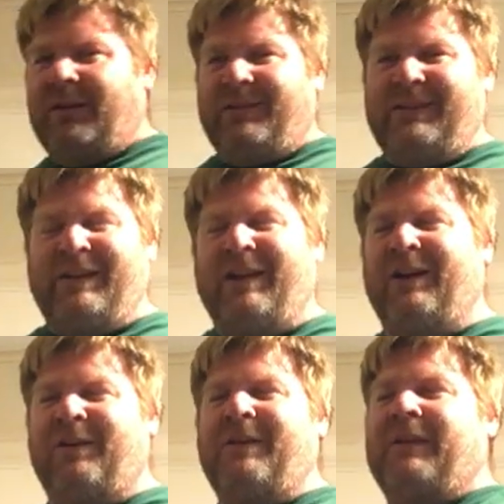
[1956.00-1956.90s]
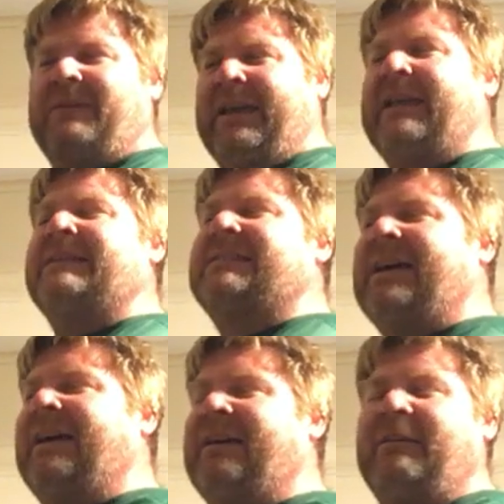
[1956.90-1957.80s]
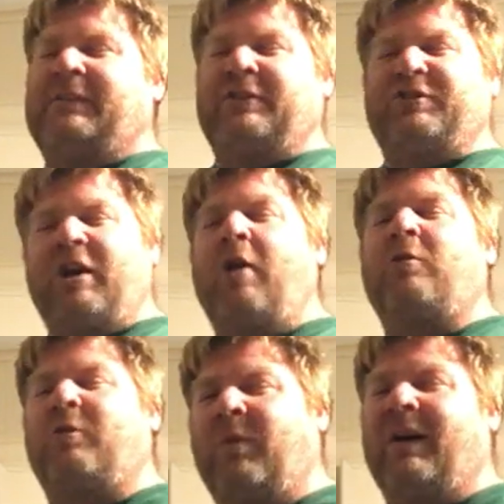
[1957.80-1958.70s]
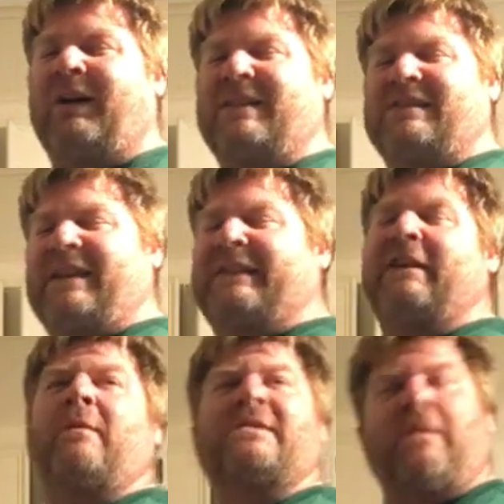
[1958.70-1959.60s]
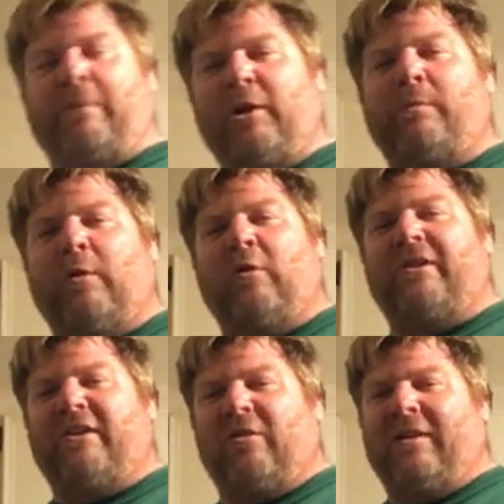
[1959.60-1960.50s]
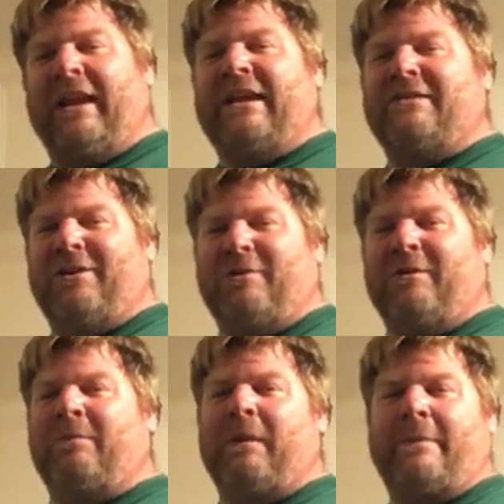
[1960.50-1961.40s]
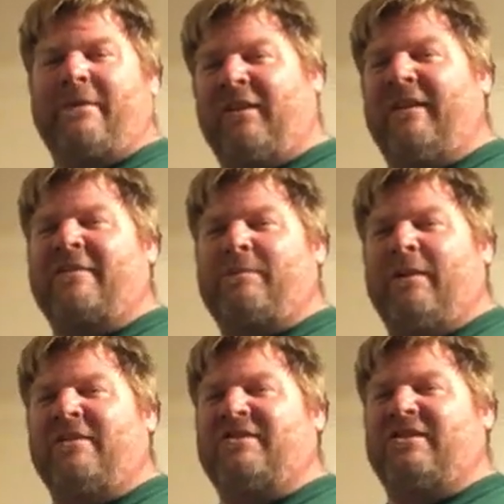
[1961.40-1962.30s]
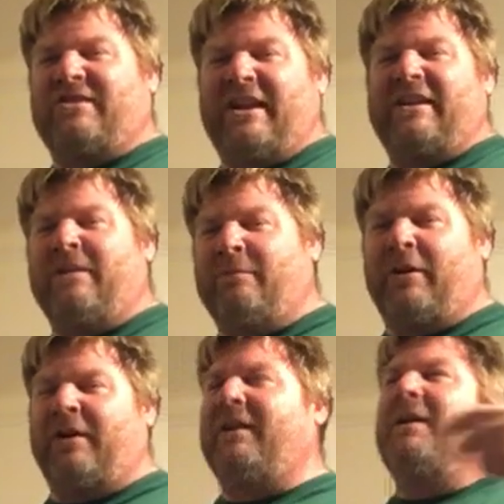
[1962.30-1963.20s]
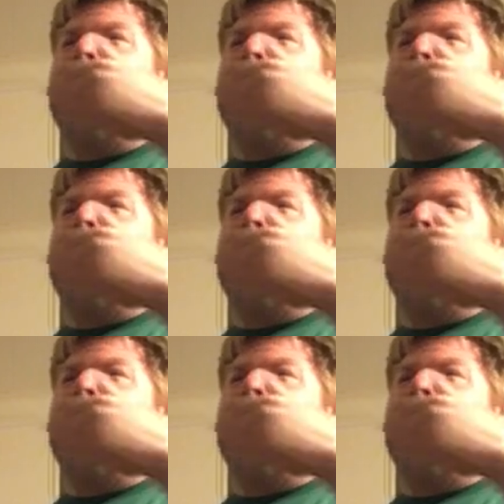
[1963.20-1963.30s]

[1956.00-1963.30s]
you know, the joke was, like, there was a billboard in Orlando with Bubba the Love Sponge and Shannon Burke